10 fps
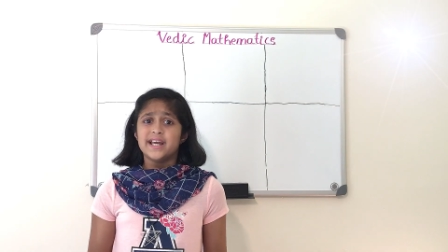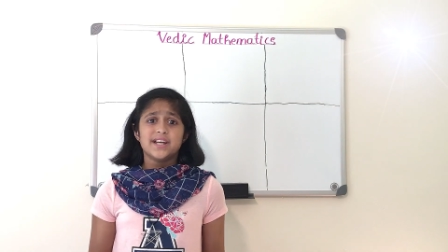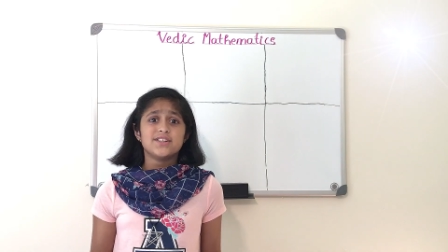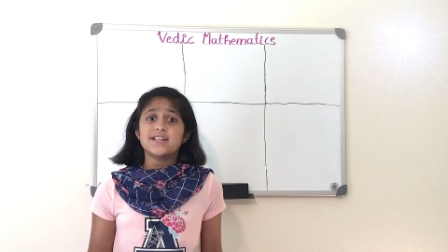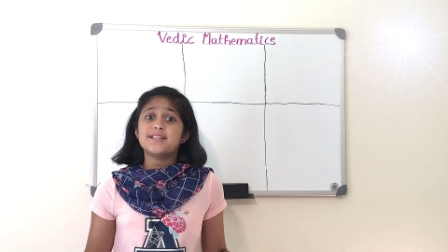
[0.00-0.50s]

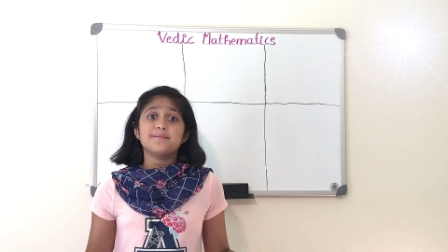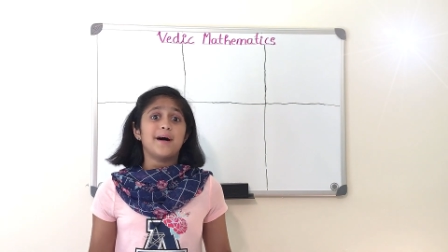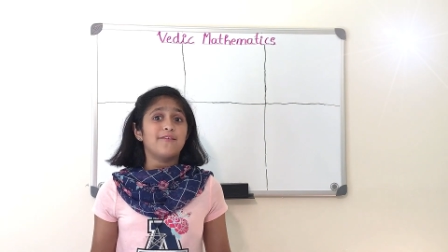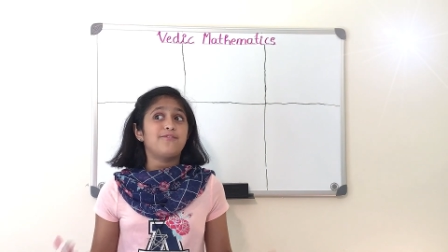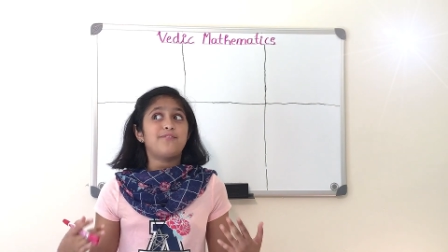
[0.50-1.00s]
in just
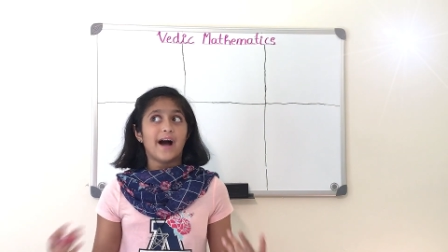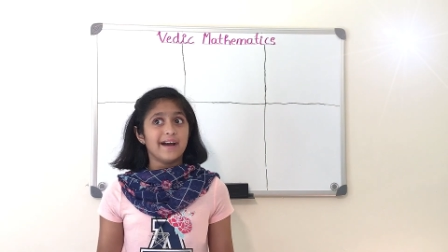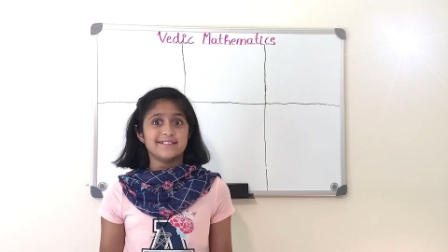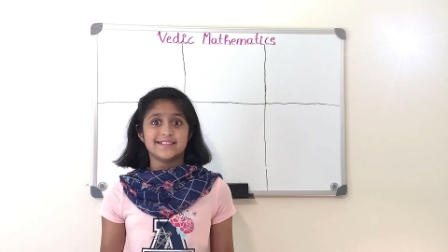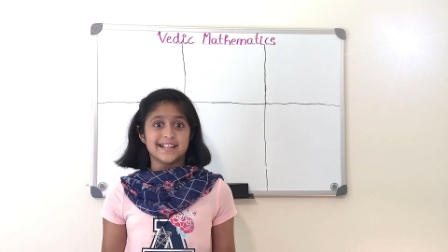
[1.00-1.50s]
about
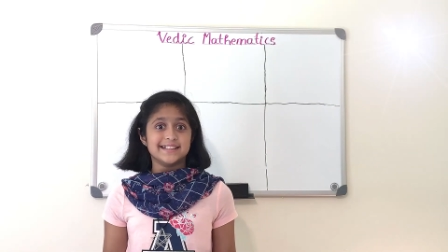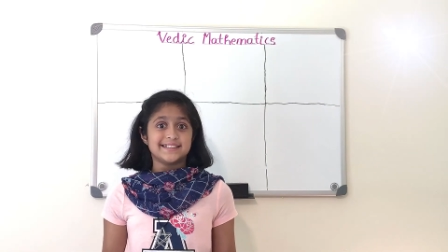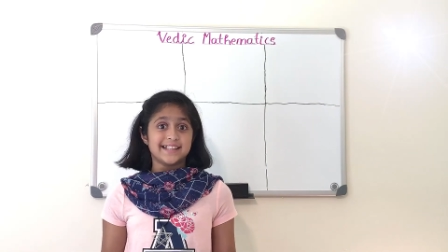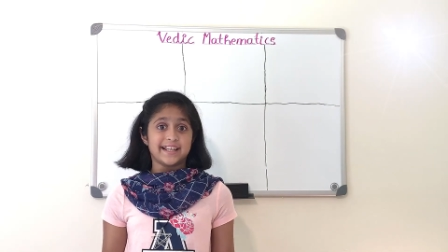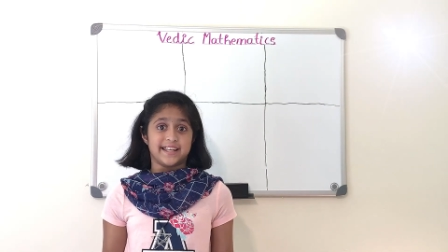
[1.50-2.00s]
5 to 10
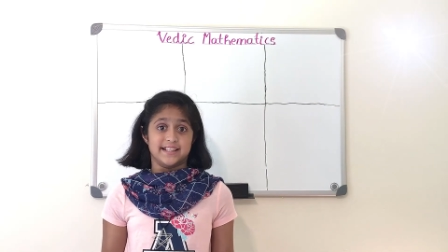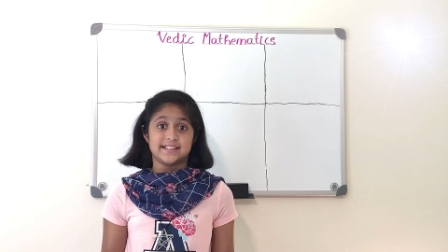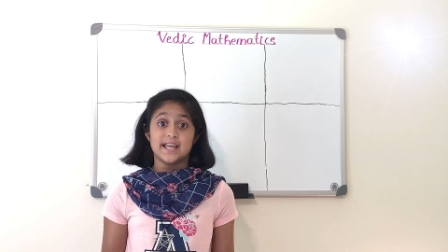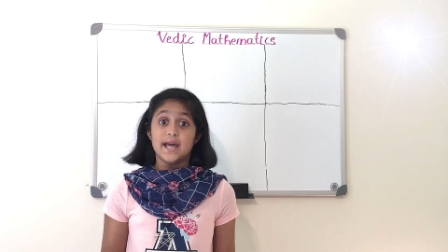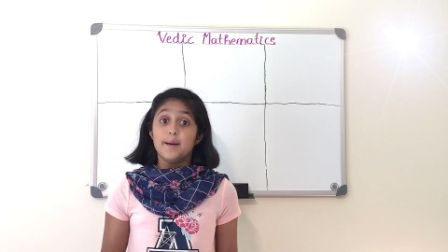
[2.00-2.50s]
seconds.
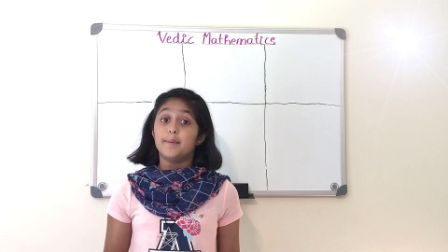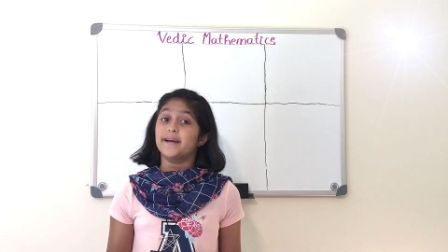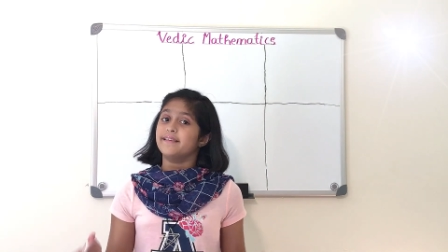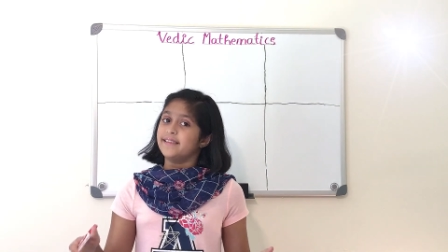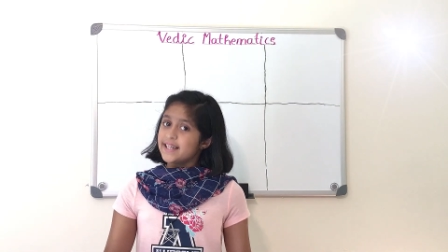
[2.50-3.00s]
But
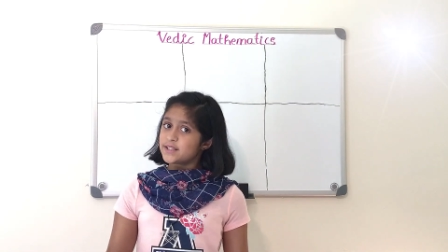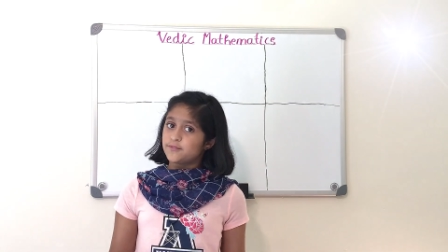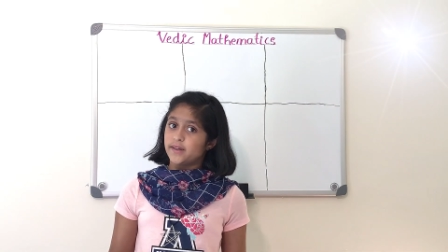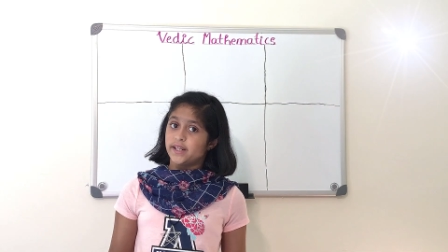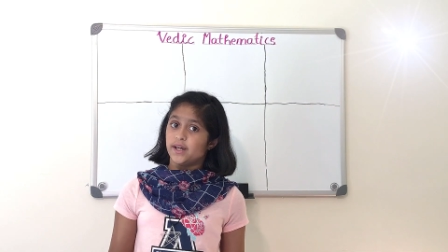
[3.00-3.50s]
in this
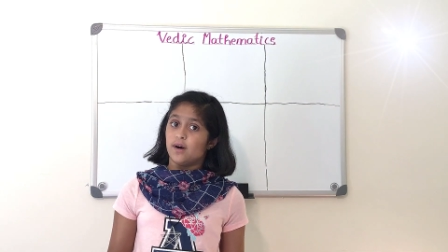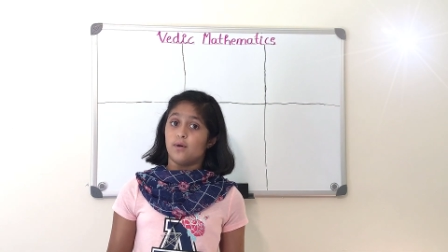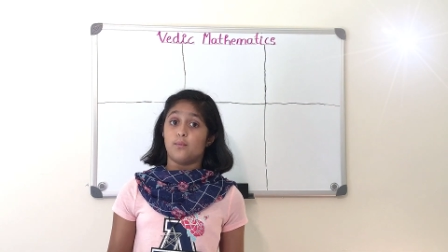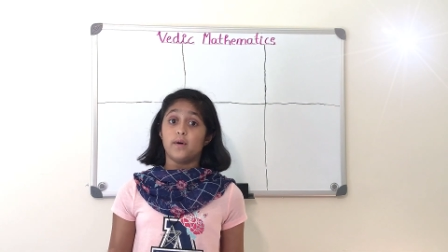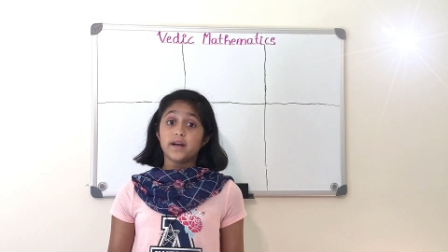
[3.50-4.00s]

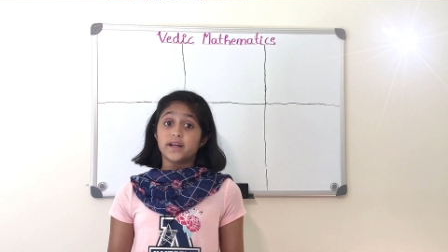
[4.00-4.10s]
video, we're